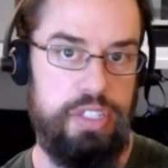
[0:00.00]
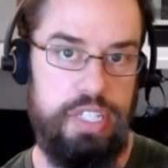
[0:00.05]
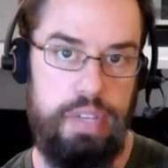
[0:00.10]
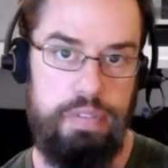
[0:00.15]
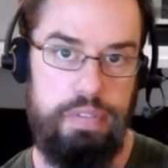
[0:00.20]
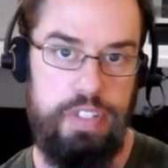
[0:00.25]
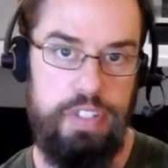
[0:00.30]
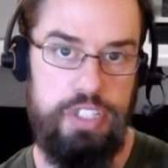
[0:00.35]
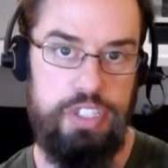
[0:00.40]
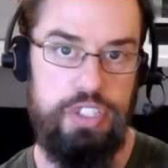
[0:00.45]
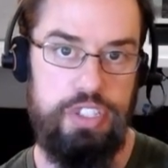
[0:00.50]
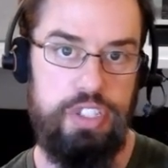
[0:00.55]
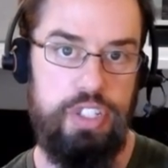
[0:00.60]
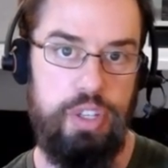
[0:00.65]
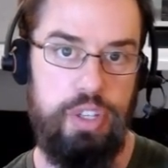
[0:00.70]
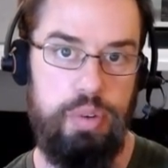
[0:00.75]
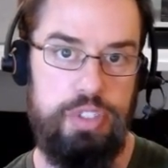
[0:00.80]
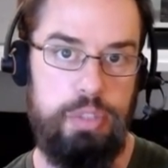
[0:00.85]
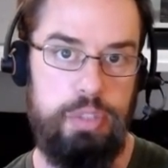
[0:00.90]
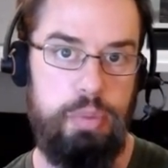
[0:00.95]
and definition to
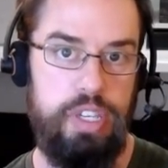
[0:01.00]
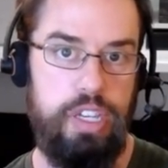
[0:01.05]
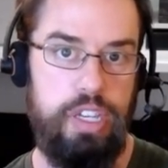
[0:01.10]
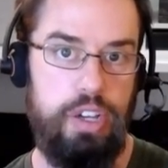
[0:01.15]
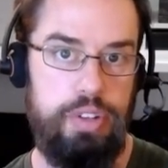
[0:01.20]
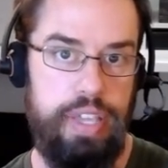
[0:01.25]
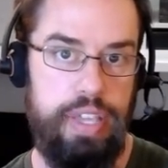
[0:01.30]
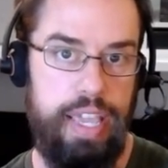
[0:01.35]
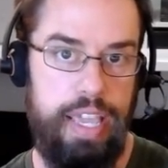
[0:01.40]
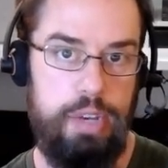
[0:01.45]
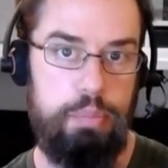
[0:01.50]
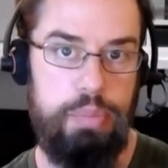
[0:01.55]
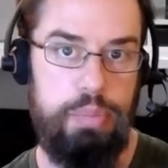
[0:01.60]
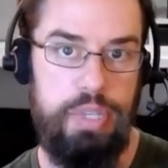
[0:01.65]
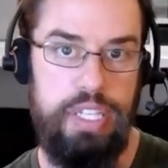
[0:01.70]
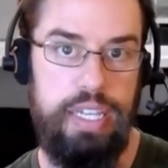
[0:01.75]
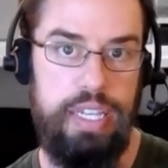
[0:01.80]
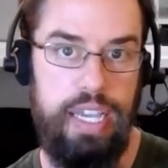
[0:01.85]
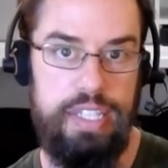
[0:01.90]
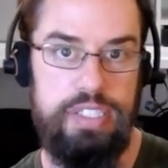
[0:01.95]
know is something called
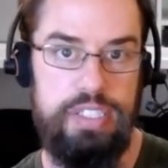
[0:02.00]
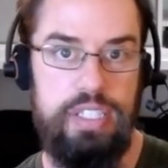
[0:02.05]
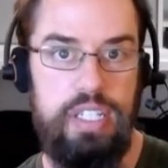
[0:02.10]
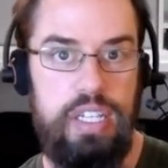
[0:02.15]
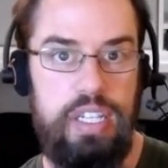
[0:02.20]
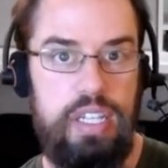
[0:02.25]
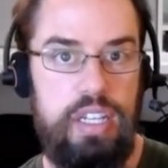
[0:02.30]
NPIs,